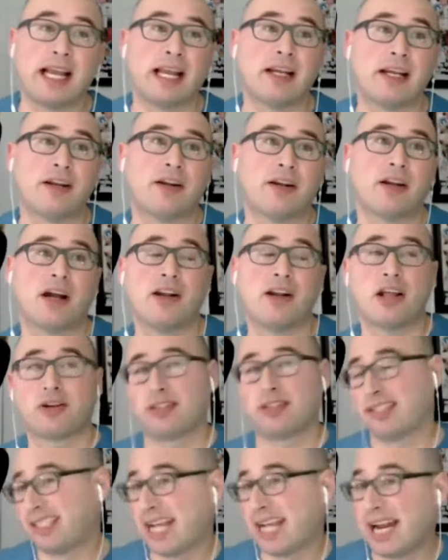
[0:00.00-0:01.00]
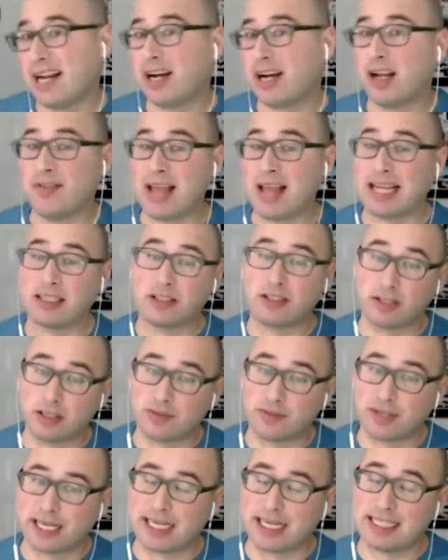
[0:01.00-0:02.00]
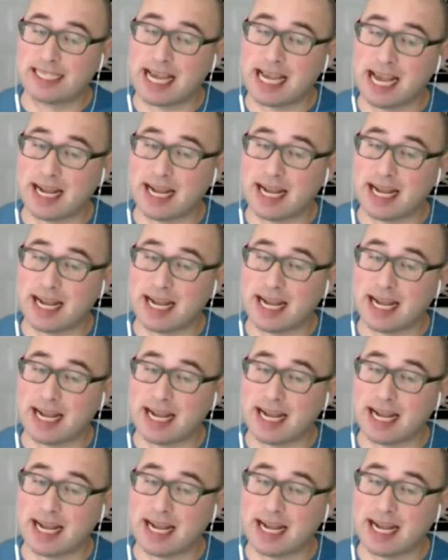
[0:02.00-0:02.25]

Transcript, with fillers: and another site on that server gets